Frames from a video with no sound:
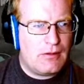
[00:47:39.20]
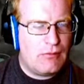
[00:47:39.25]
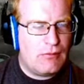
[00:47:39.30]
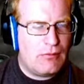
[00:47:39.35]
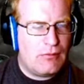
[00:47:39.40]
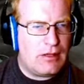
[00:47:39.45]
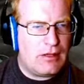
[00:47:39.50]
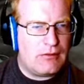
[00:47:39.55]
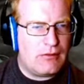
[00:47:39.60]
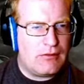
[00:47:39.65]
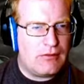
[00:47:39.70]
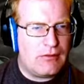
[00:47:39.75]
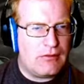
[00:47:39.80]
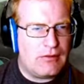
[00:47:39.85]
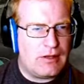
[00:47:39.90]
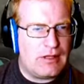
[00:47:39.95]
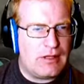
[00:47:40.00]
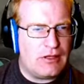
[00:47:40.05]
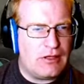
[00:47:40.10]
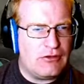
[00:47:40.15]
Wait, they're
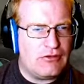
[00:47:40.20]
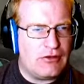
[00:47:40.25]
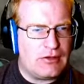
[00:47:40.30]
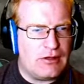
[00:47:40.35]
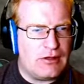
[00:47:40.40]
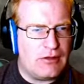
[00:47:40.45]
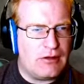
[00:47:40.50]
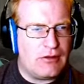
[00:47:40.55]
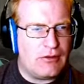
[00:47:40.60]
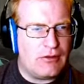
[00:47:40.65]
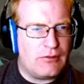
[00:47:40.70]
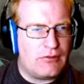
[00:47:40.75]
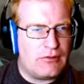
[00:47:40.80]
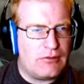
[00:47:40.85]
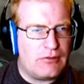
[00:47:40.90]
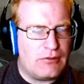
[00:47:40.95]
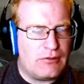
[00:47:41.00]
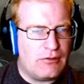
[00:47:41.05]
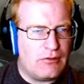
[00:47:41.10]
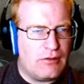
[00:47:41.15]
not getting chucked into those.
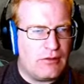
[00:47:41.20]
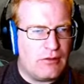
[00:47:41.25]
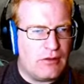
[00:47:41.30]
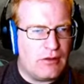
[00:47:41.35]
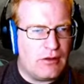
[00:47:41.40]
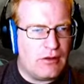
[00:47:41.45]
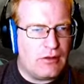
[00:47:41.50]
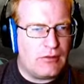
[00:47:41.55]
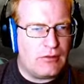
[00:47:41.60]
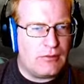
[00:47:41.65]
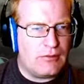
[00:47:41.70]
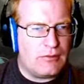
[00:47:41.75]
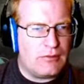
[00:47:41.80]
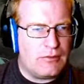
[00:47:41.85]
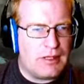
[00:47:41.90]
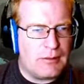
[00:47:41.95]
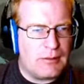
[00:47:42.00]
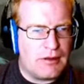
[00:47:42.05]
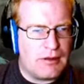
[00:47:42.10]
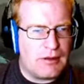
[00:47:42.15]
Uh-oh, we
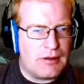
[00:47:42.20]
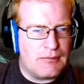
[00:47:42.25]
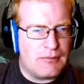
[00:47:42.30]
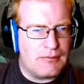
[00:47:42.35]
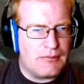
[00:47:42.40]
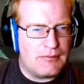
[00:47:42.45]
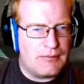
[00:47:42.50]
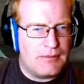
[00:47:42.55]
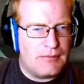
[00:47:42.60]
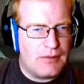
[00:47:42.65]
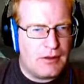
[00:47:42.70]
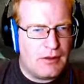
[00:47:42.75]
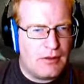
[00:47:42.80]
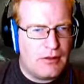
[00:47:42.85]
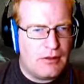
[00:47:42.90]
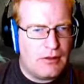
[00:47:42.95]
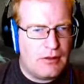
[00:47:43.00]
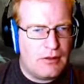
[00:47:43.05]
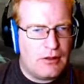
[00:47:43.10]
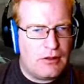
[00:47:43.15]
got a problem.
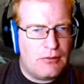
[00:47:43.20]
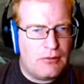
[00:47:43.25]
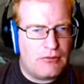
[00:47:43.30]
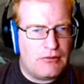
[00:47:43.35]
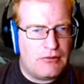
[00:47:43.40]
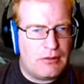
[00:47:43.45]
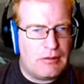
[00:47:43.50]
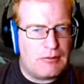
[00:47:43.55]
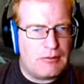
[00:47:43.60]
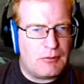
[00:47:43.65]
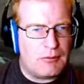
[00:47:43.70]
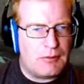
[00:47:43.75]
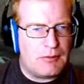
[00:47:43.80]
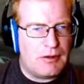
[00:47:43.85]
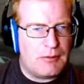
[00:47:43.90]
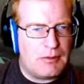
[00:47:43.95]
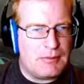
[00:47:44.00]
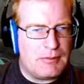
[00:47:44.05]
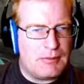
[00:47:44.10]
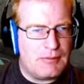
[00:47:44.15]
Houston, we have a
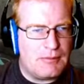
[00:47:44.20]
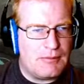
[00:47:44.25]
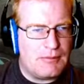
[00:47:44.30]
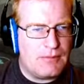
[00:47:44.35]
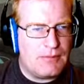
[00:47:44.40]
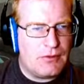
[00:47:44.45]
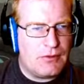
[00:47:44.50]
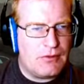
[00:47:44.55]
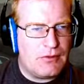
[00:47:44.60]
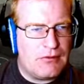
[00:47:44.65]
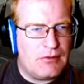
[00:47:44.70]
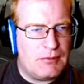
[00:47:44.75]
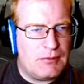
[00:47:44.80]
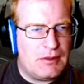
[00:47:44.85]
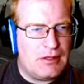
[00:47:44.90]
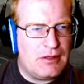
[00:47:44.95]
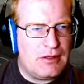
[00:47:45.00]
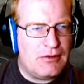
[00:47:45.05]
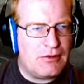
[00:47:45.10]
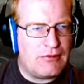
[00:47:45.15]
problem.
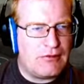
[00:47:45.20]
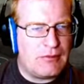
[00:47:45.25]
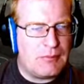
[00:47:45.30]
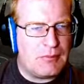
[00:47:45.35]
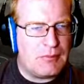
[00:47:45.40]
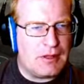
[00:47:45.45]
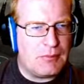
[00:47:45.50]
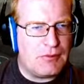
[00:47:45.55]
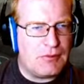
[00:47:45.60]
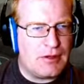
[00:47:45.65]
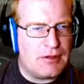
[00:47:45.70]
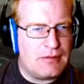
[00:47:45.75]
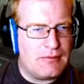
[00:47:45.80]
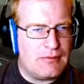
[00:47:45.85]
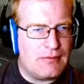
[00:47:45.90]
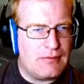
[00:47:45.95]
Somebody didn't hook something up right.